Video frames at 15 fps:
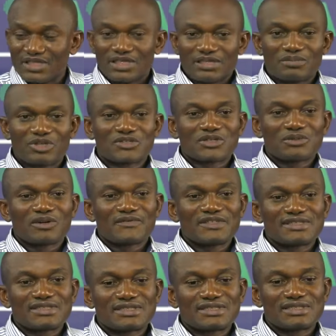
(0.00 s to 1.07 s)
Because some of these
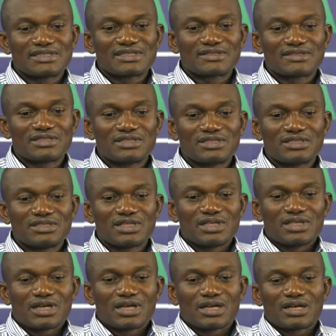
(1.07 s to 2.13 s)
diseases really,
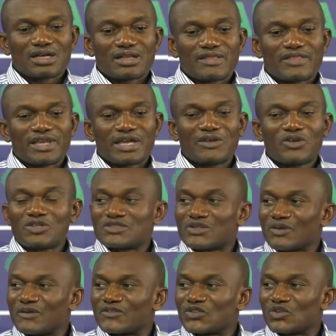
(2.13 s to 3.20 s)
they are not
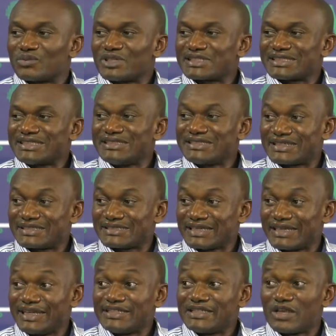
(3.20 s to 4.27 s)
of so much interest
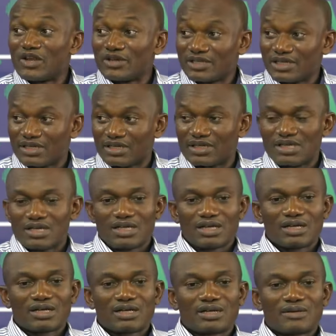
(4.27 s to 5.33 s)
any longer
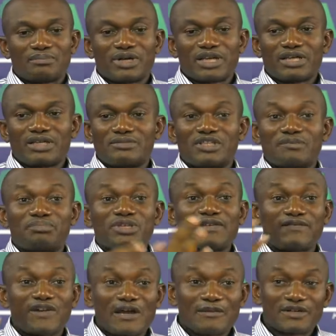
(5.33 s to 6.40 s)
by the big
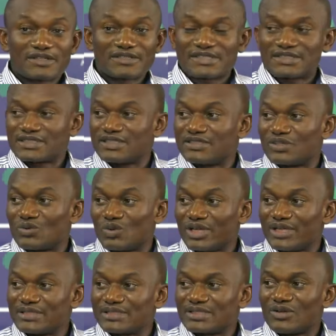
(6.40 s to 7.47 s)
farmers in the
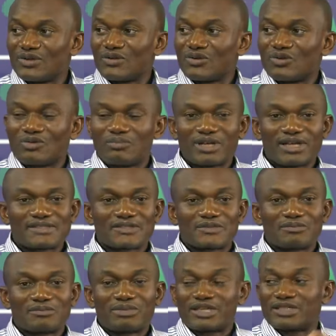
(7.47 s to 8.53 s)
West or by
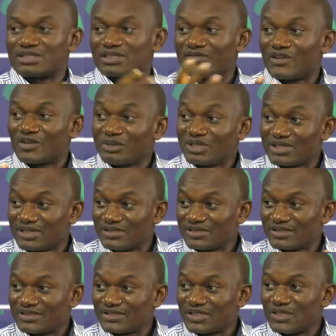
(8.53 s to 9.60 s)
the developing
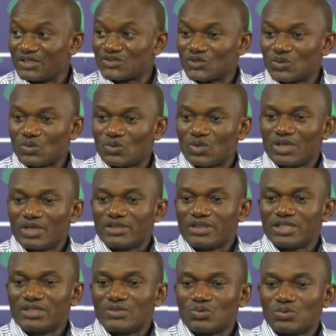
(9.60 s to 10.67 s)
countries. So
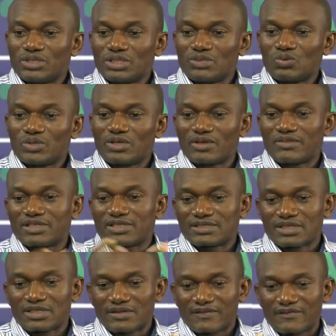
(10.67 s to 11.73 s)
we got this
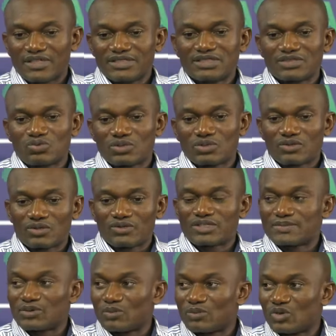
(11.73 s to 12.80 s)
funding, we wrote this
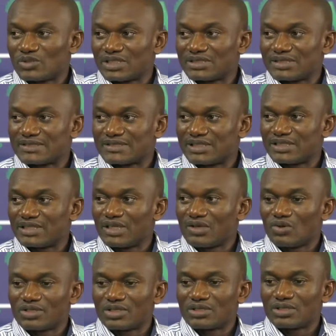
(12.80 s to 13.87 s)
proposal to say, okay,